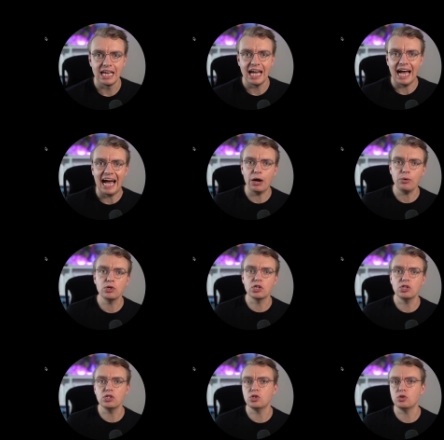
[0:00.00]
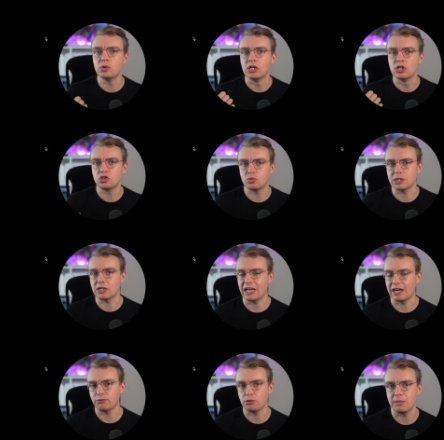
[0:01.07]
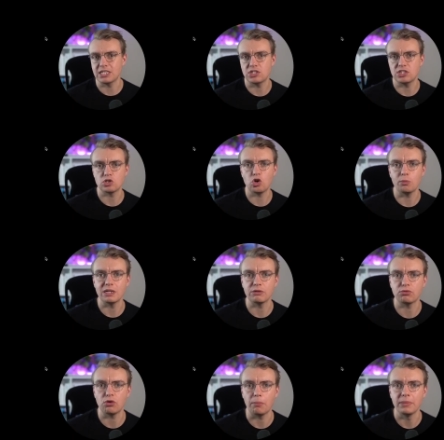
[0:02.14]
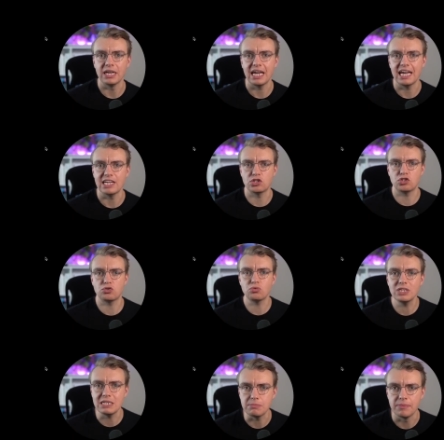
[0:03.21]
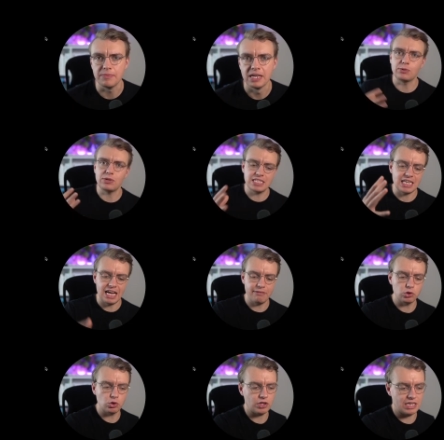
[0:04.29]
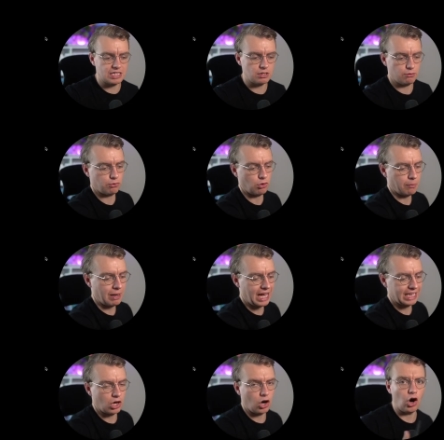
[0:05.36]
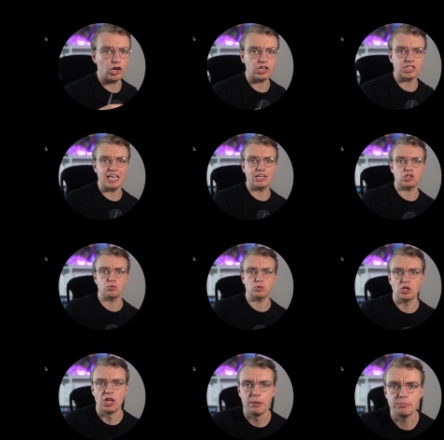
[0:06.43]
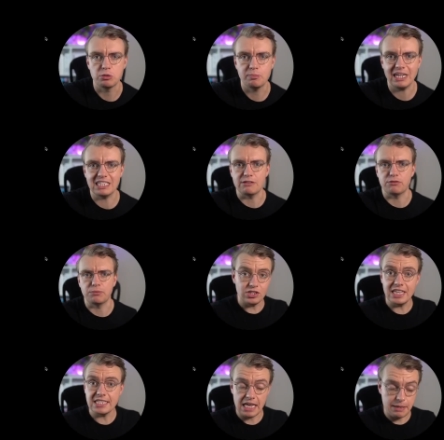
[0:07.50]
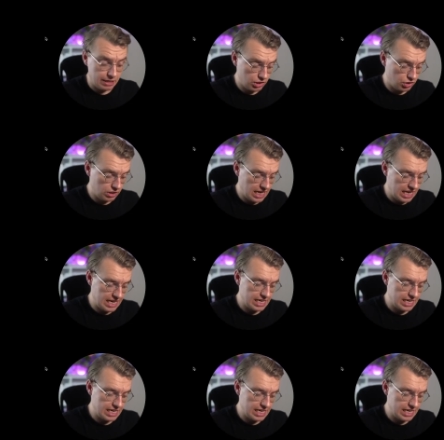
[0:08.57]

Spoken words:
how can you trigger that for messages coming from a stream? Let's have a look at this from an architectural perspective. Let's imagine a